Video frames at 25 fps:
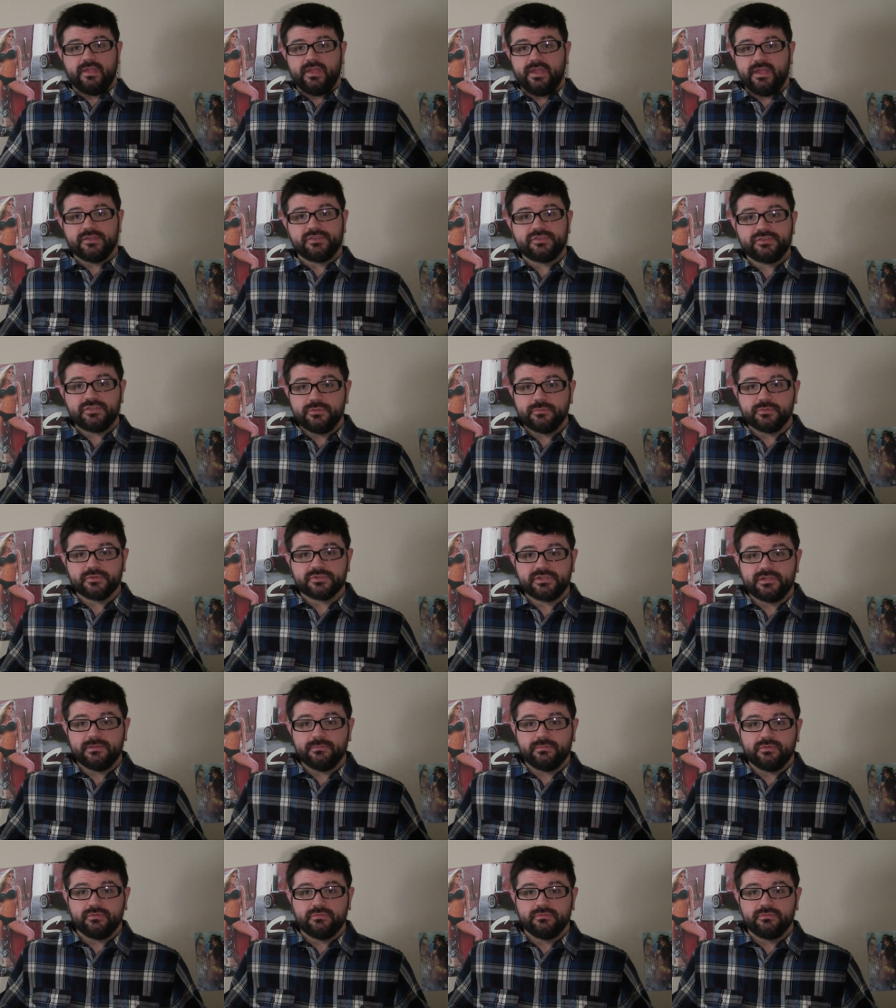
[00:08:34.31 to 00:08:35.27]
It's super
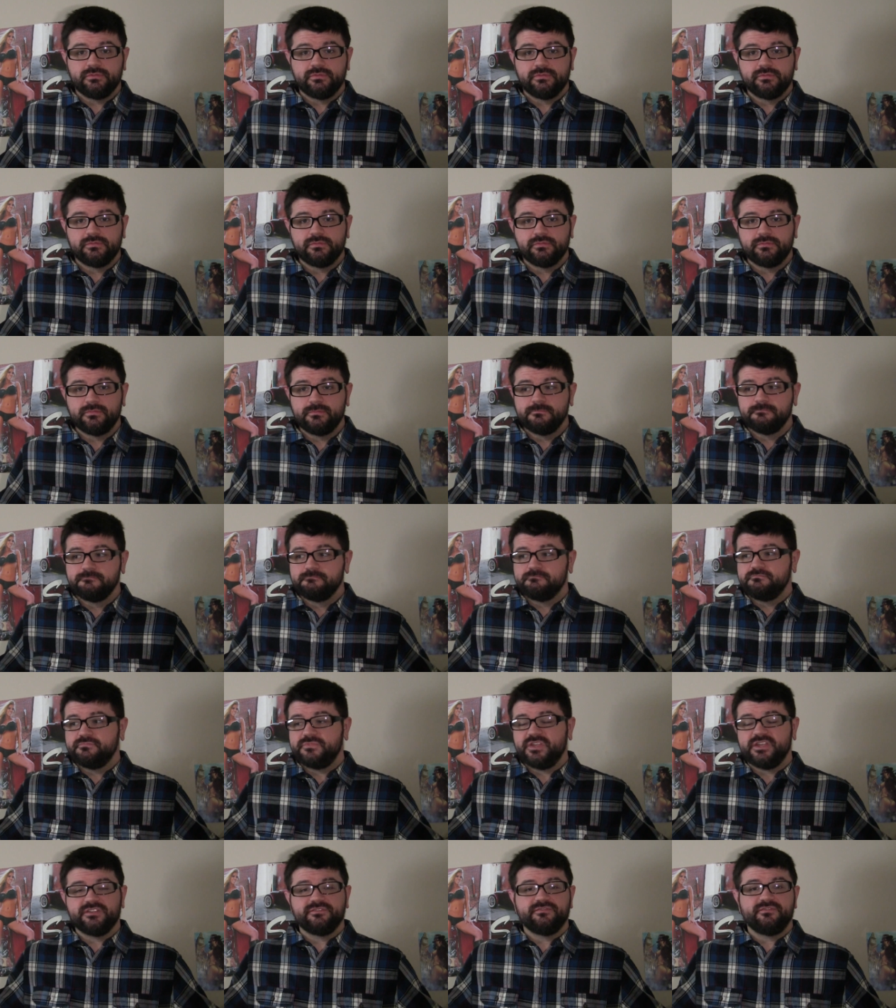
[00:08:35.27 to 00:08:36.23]
simple.
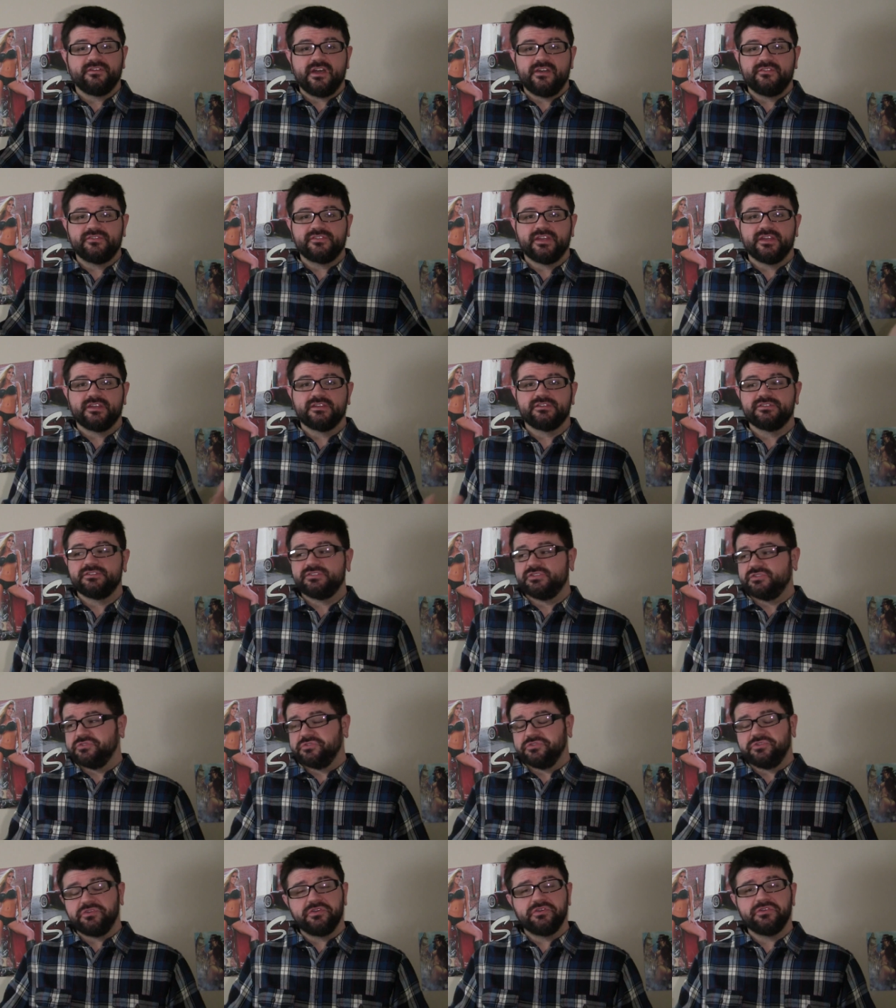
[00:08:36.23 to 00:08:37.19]
It takes five seconds to do.
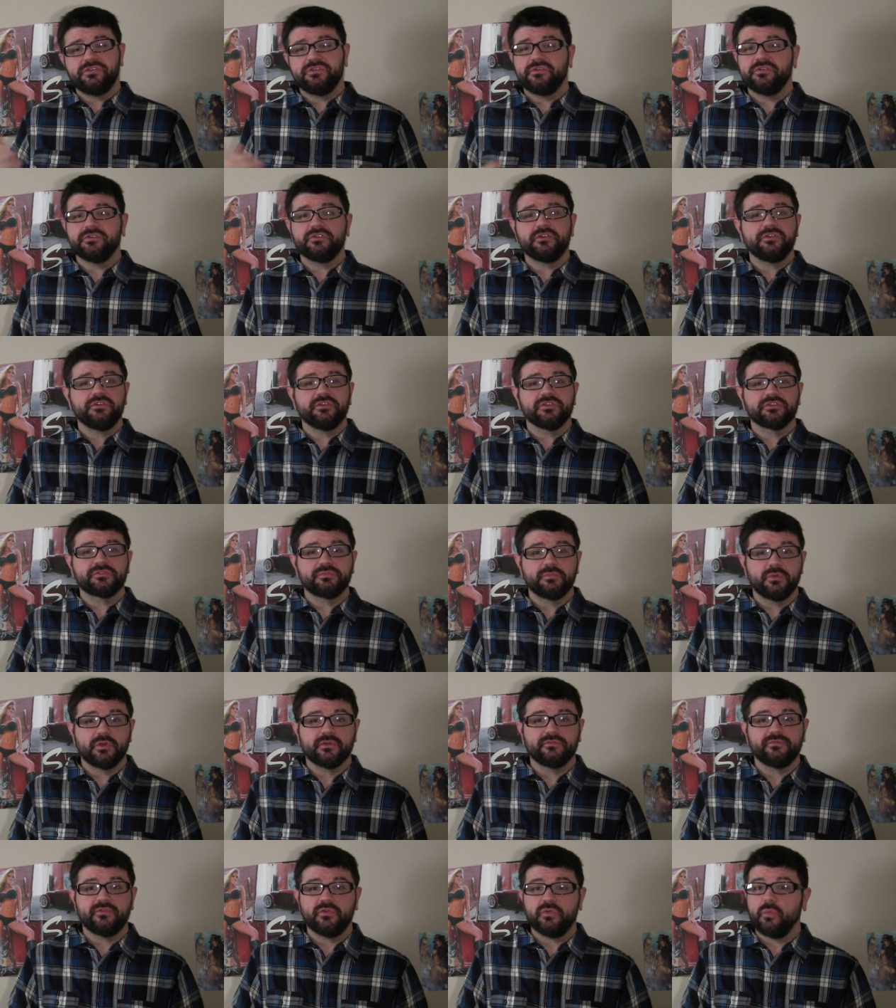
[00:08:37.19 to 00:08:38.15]
You can do it on your
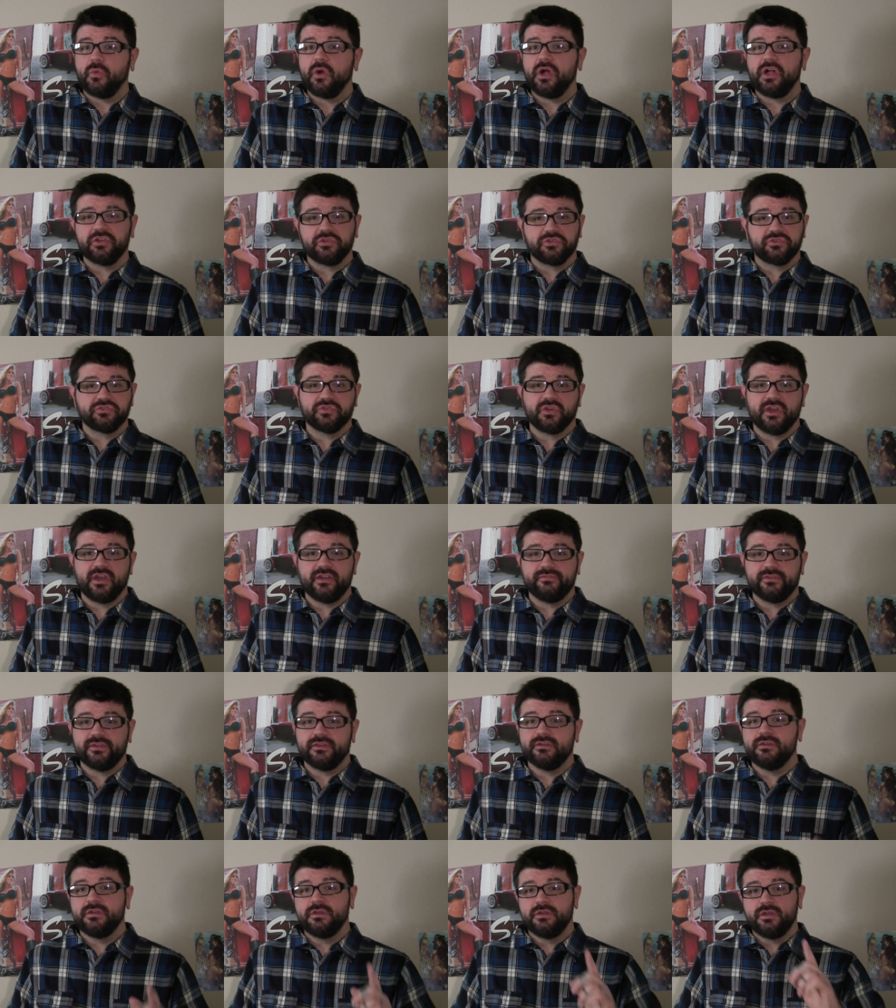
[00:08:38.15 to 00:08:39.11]
smartphone while you're
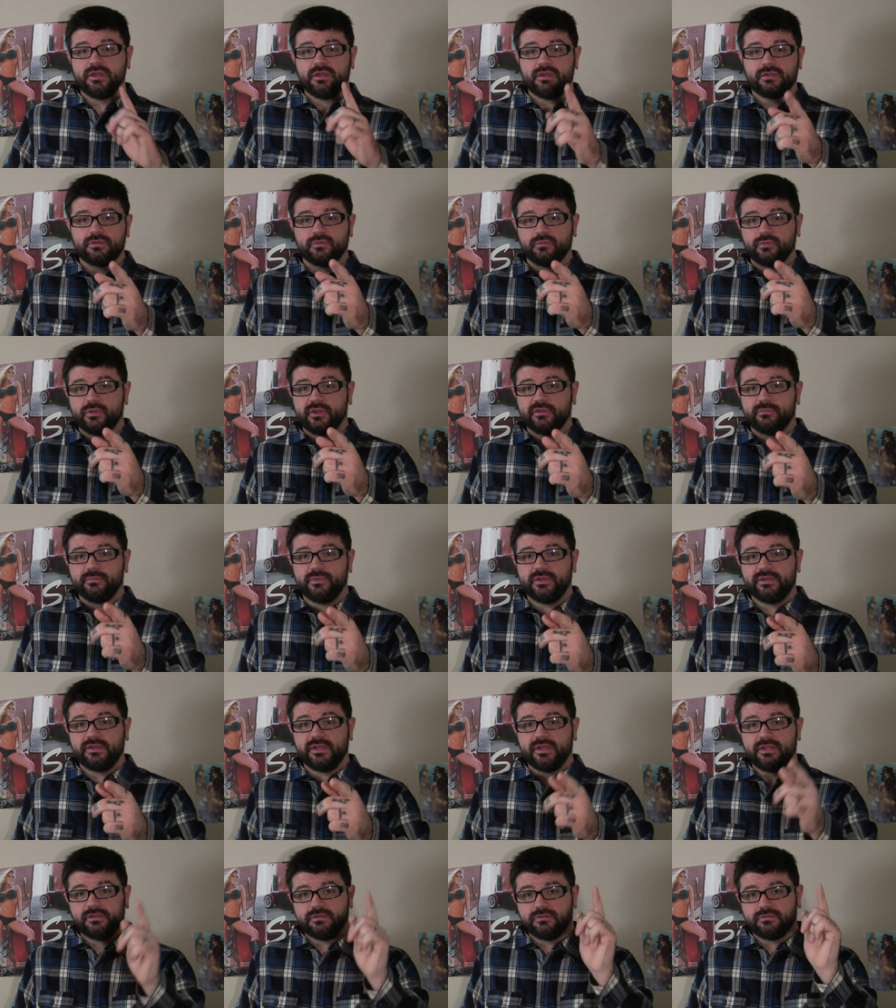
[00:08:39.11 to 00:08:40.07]
driving. I don't recommend
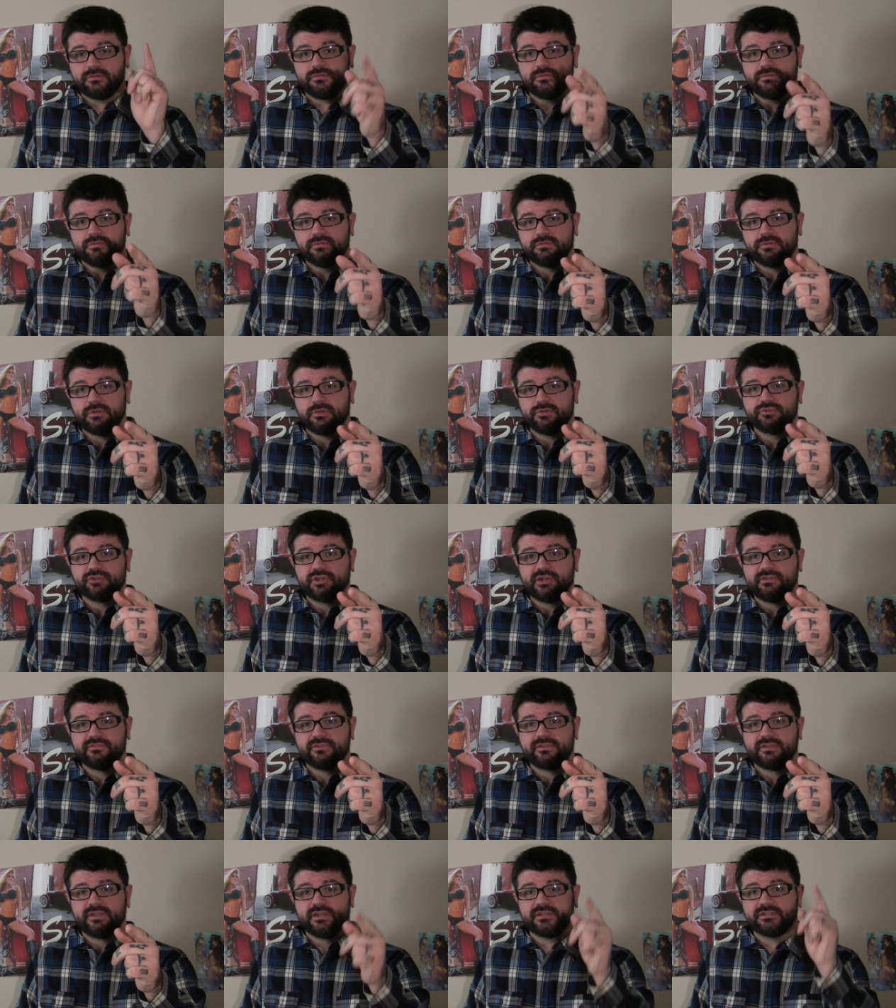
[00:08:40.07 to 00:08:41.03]
that. Don't drive
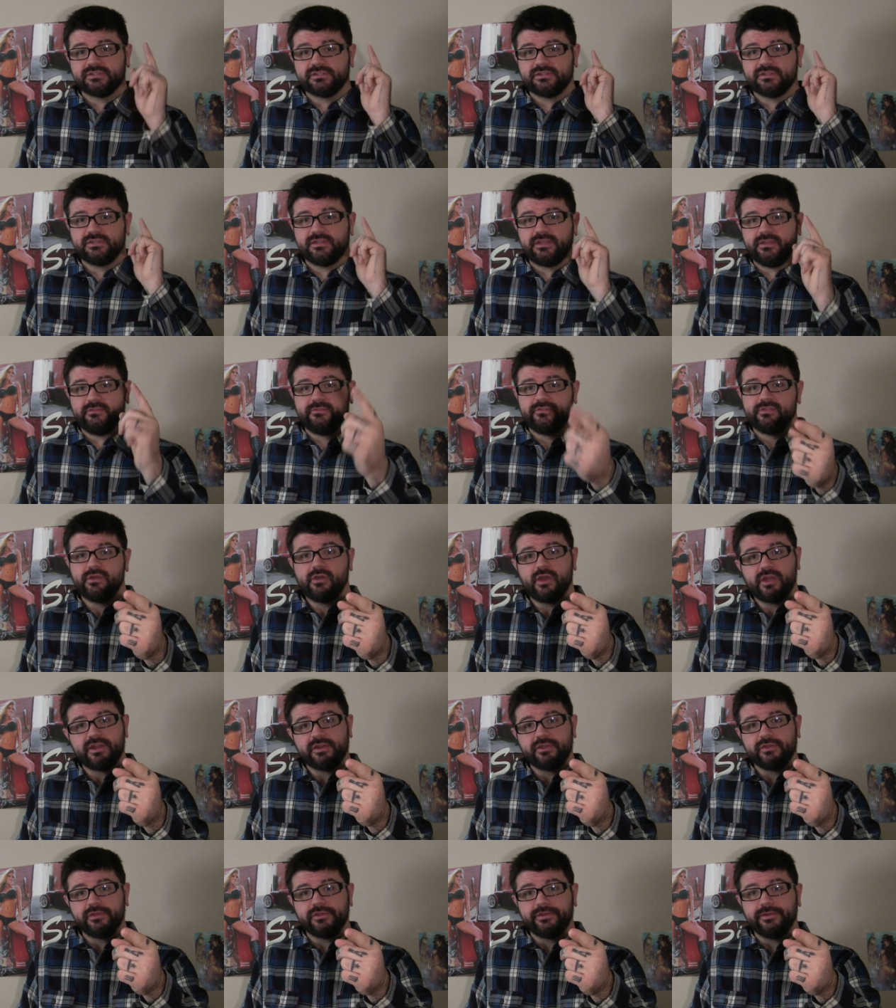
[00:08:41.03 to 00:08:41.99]
and text, even though I
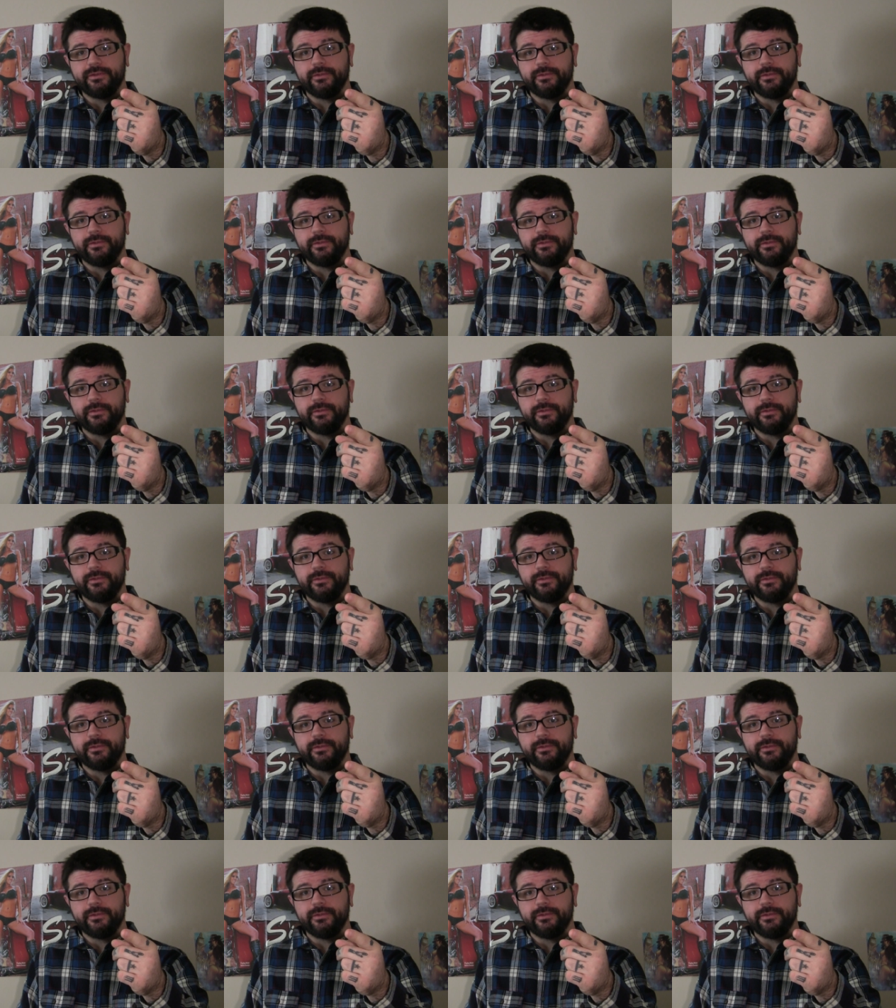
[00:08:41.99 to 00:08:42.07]
know you